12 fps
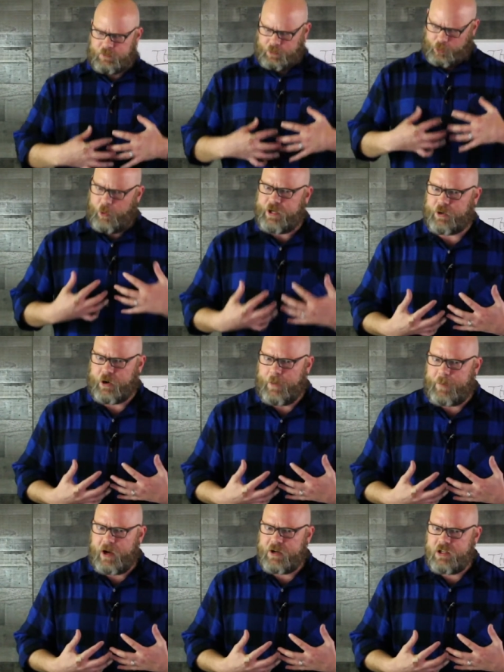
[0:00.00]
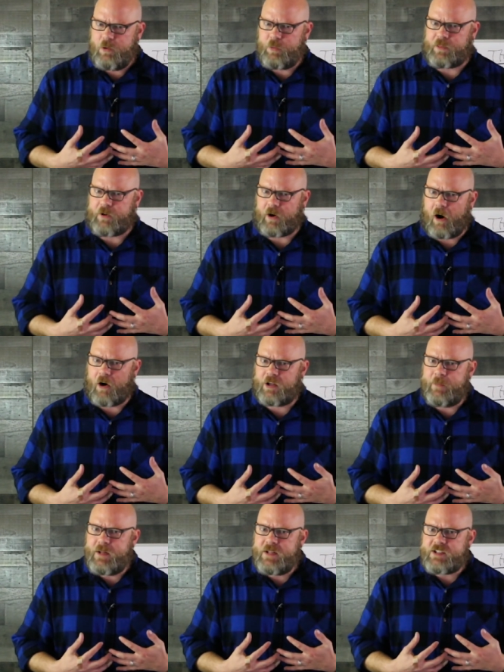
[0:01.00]
lawyer up on you with their
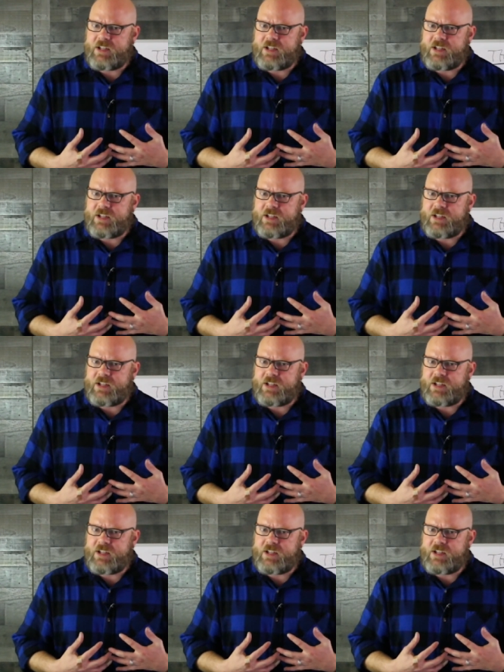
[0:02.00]
arguments